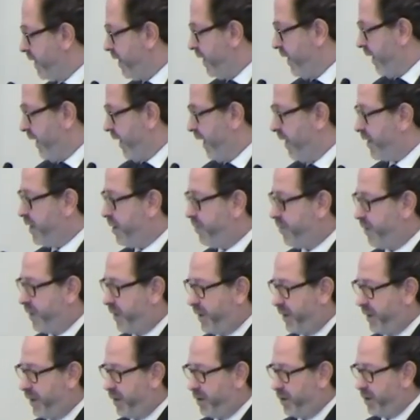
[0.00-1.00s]
And in
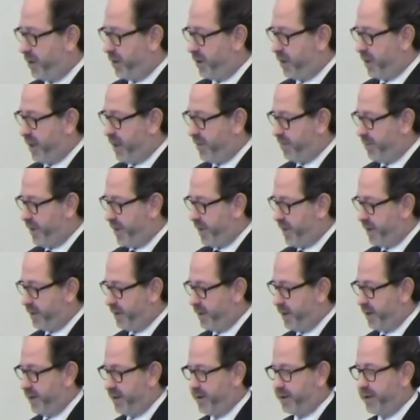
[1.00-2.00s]
particular, I'm based
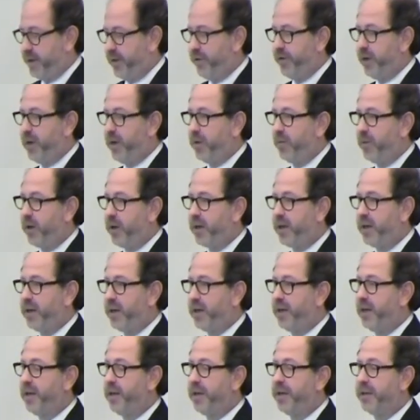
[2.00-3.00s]
in Seville, where I
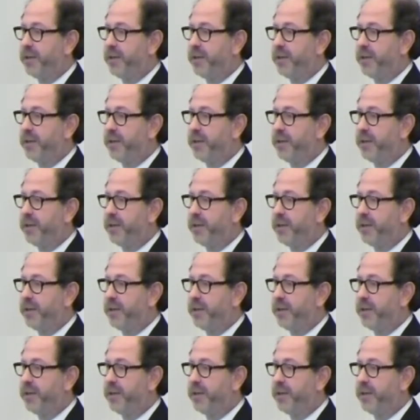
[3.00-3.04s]
lead